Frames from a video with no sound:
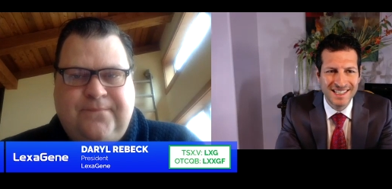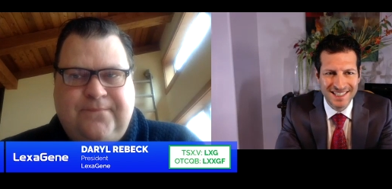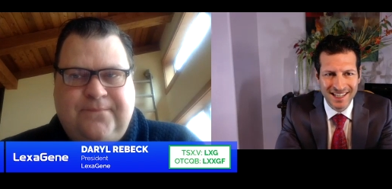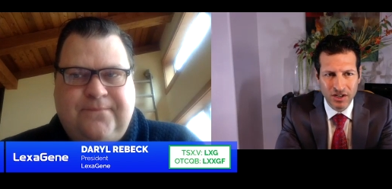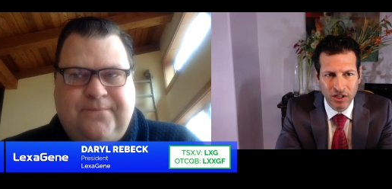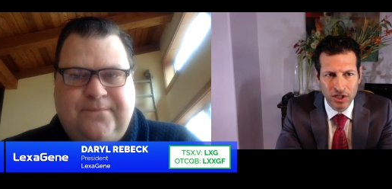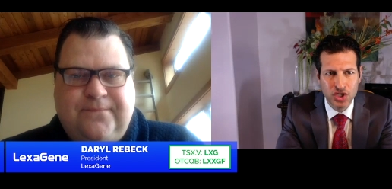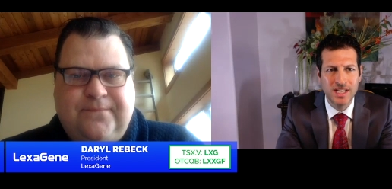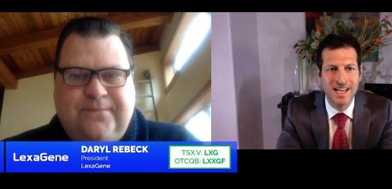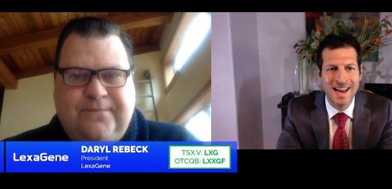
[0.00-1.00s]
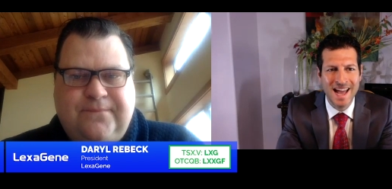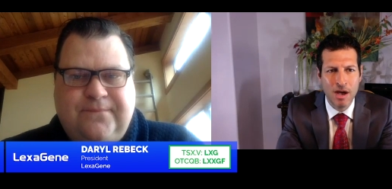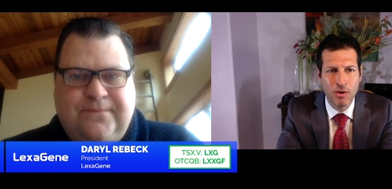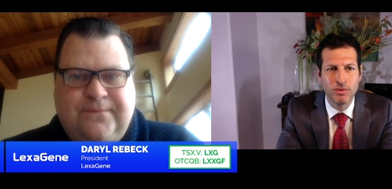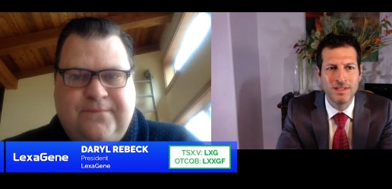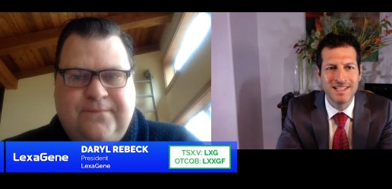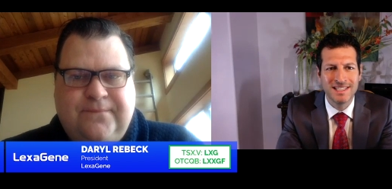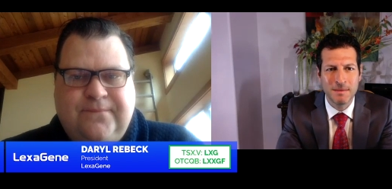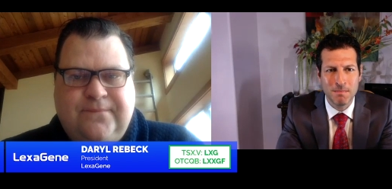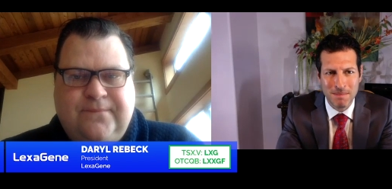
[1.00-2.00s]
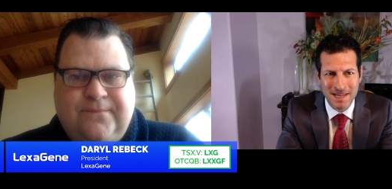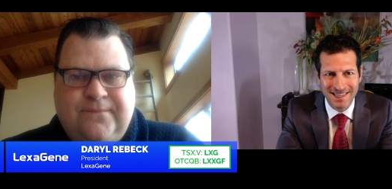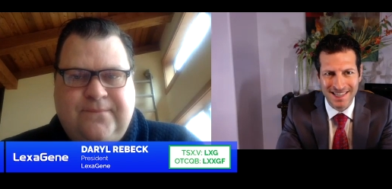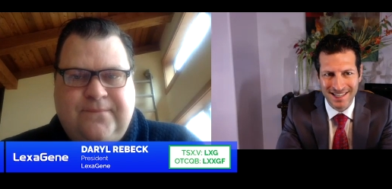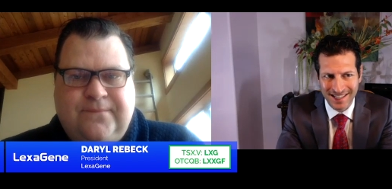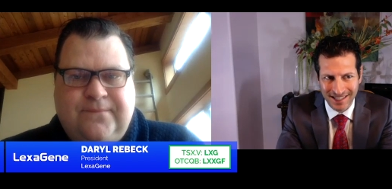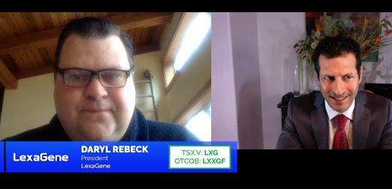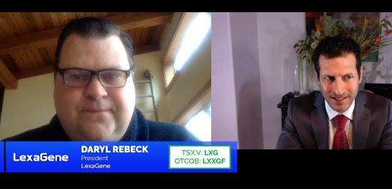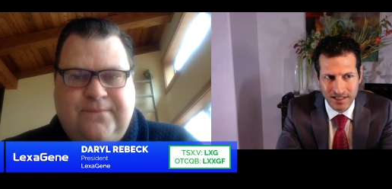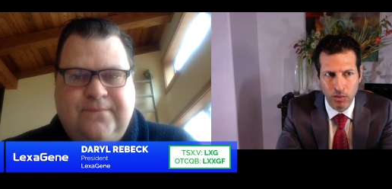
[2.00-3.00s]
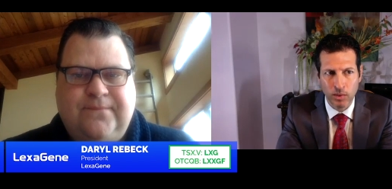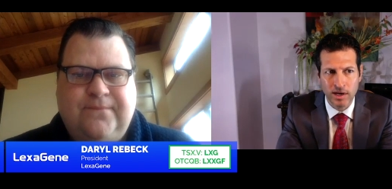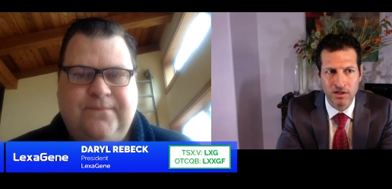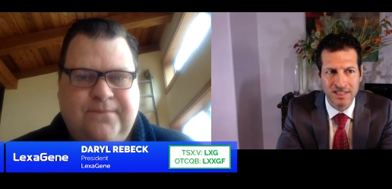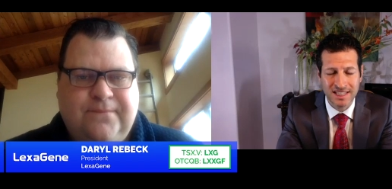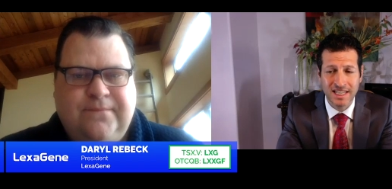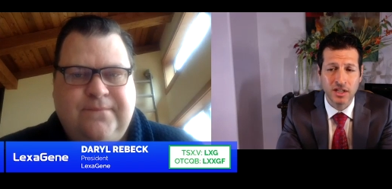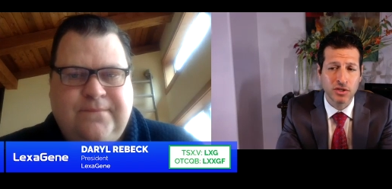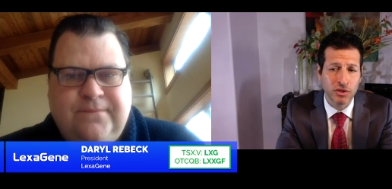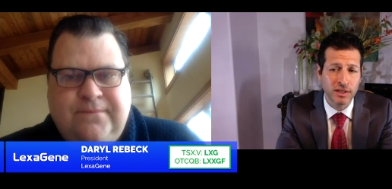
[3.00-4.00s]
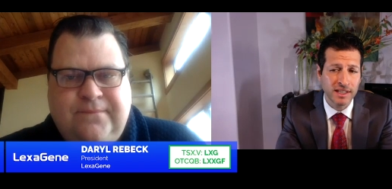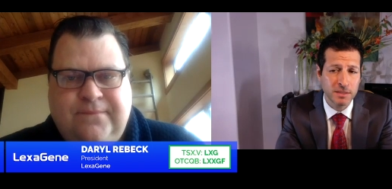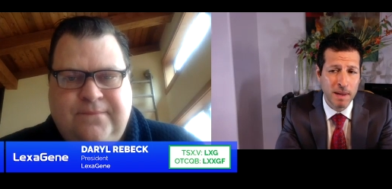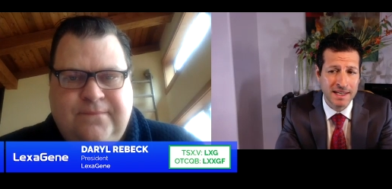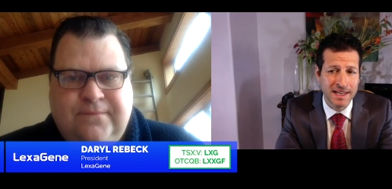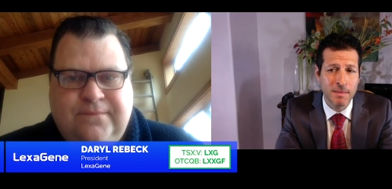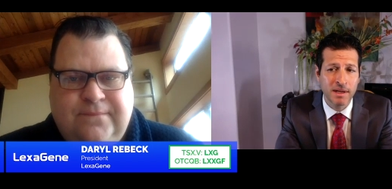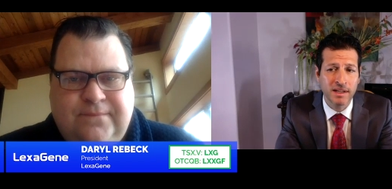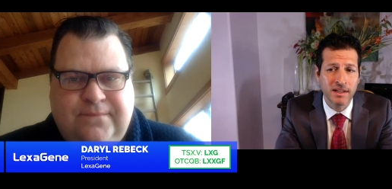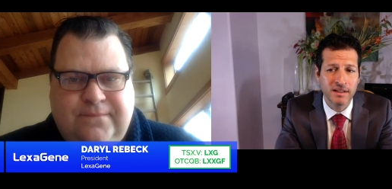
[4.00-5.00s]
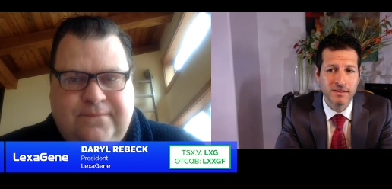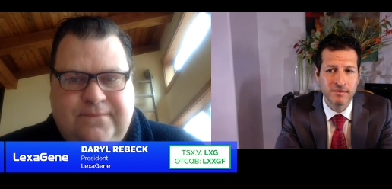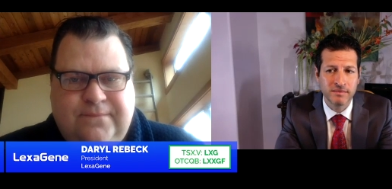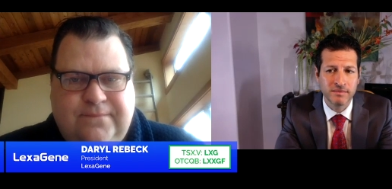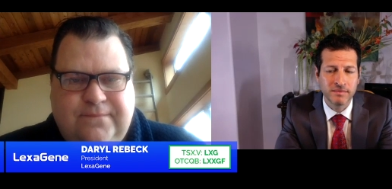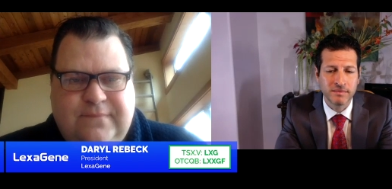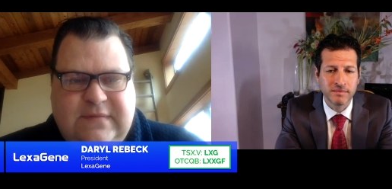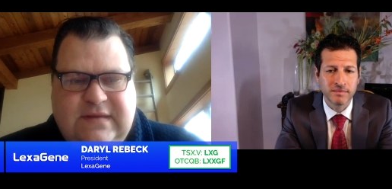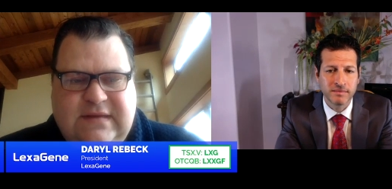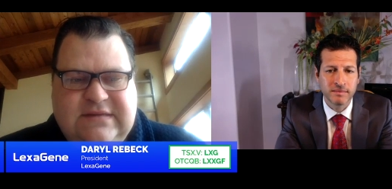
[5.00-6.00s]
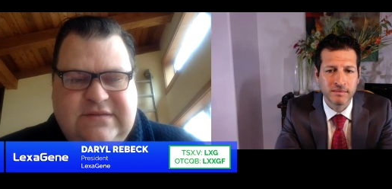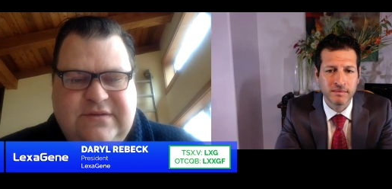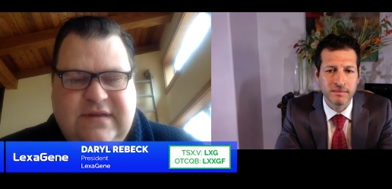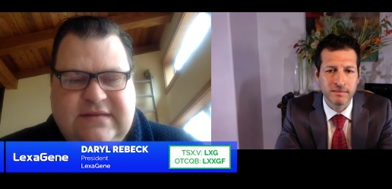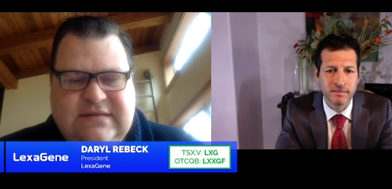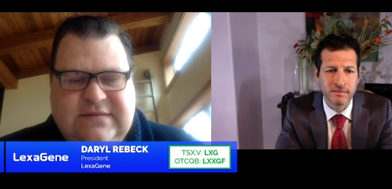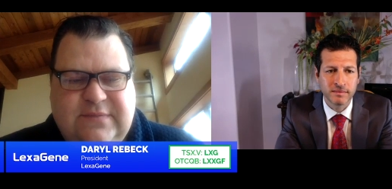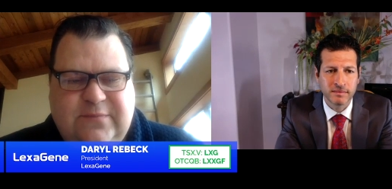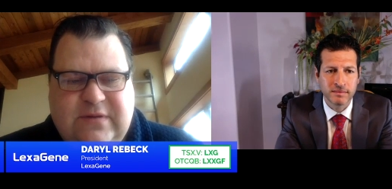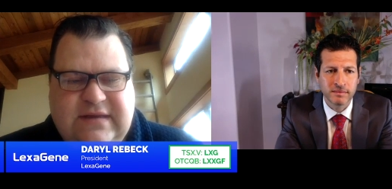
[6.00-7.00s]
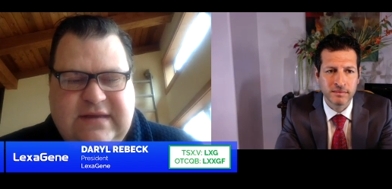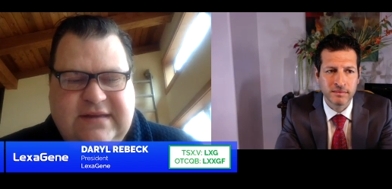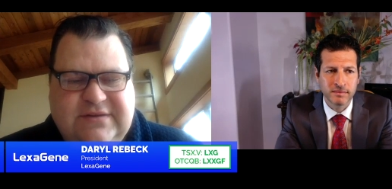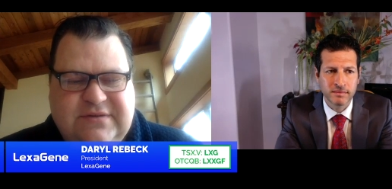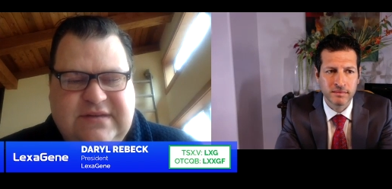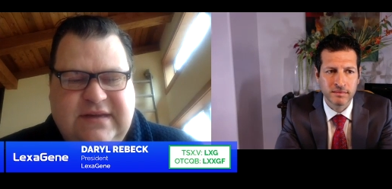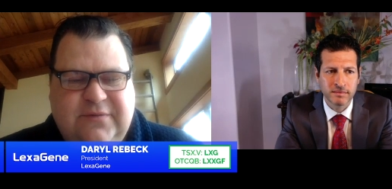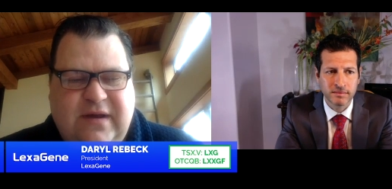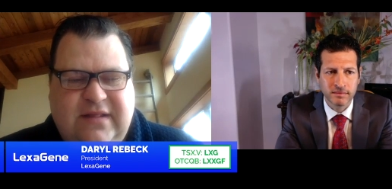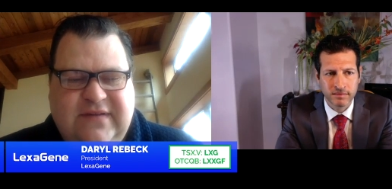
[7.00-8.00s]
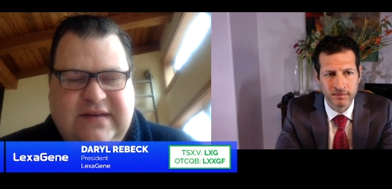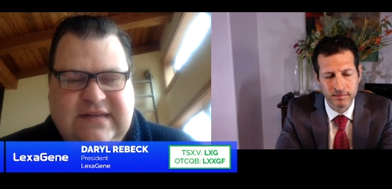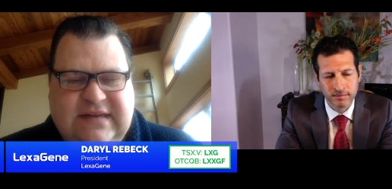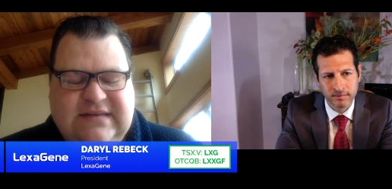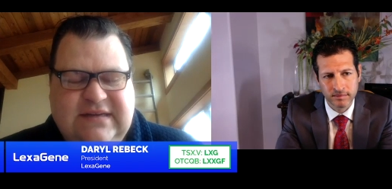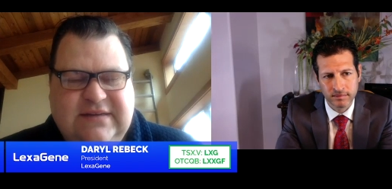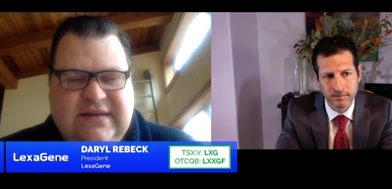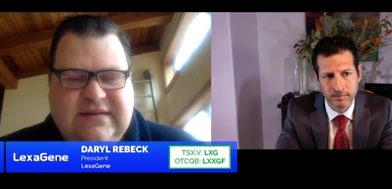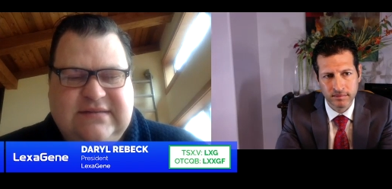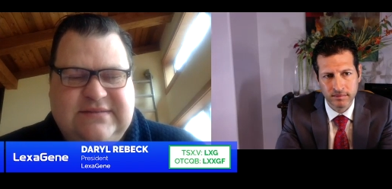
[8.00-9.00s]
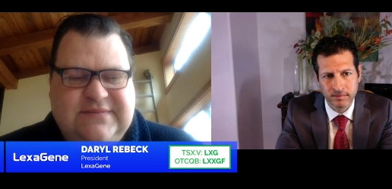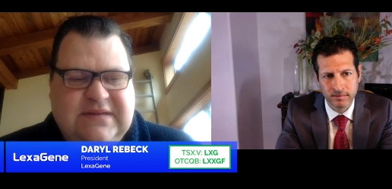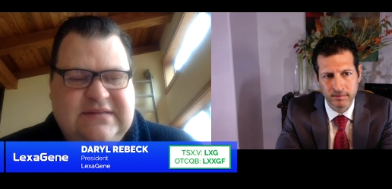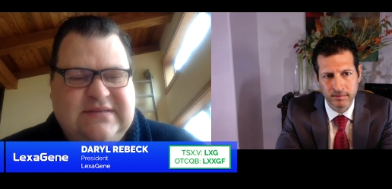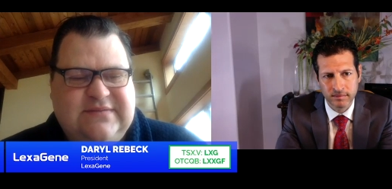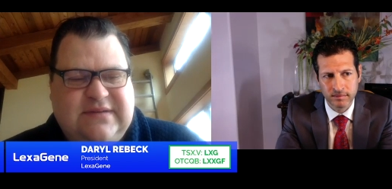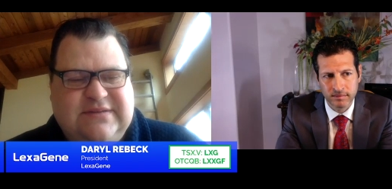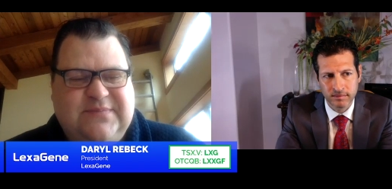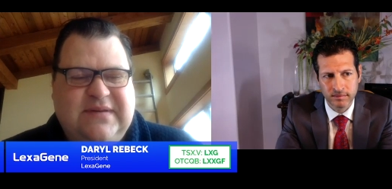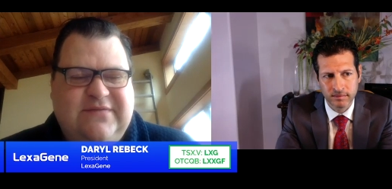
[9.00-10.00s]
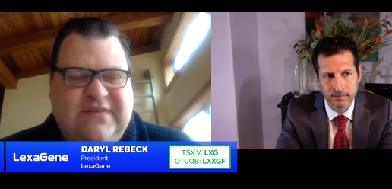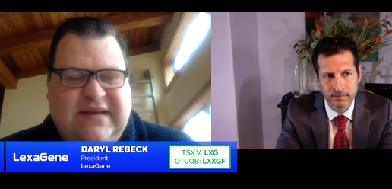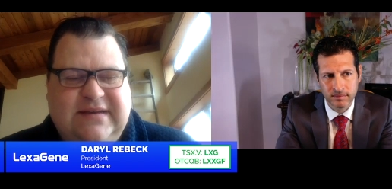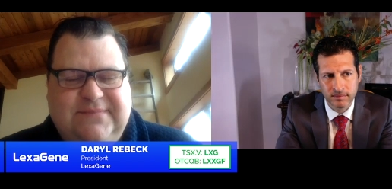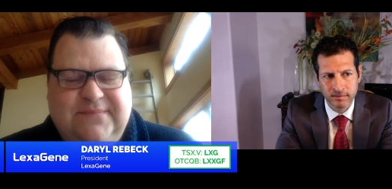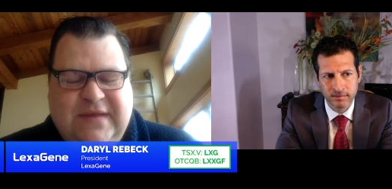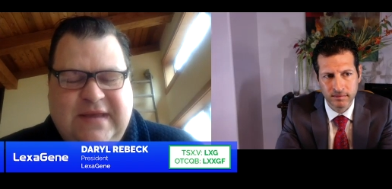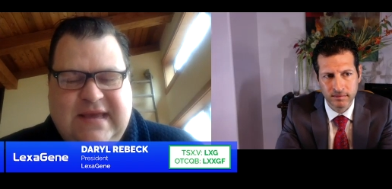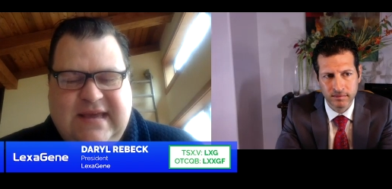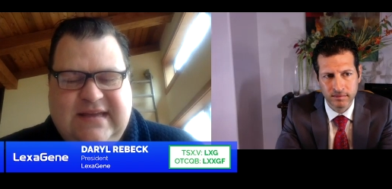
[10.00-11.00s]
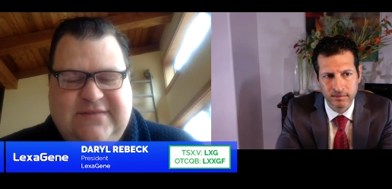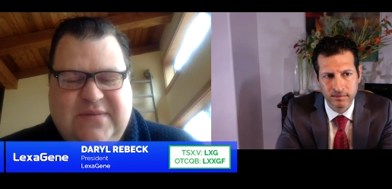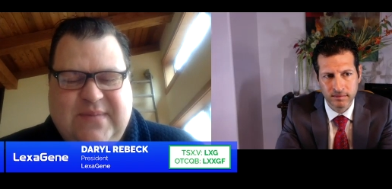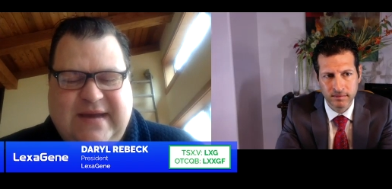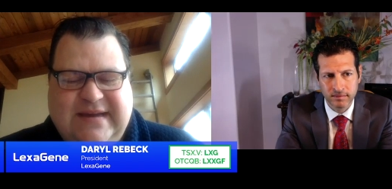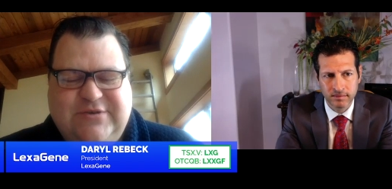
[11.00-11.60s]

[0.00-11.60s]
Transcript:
Speaker 1: this technology and how does it meet the needs we are seeing during this pandemic?
Speaker 2: Yeah, so it's really interesting and relevant. It's actually, it's, it's, it's a bit of a, it's very mind